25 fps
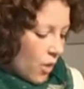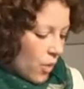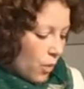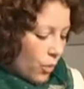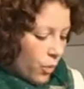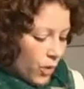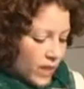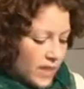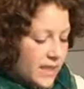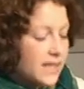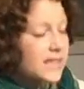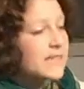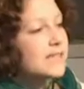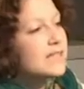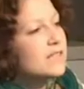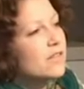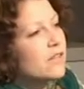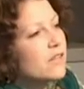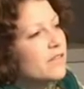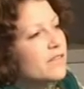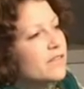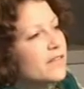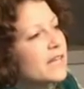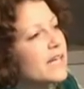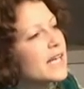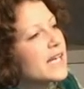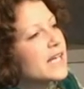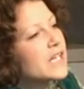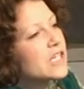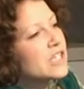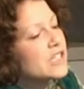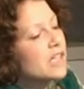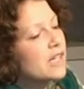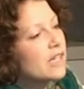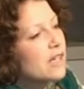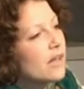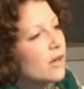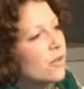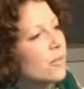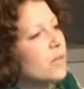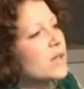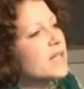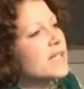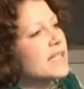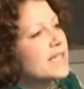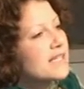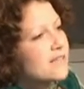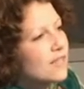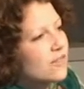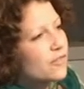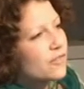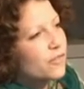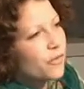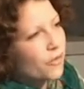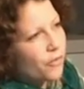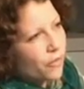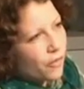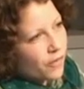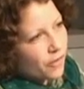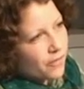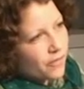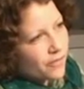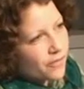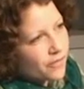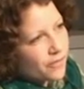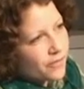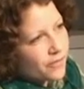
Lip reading: what is sonification and what is it for?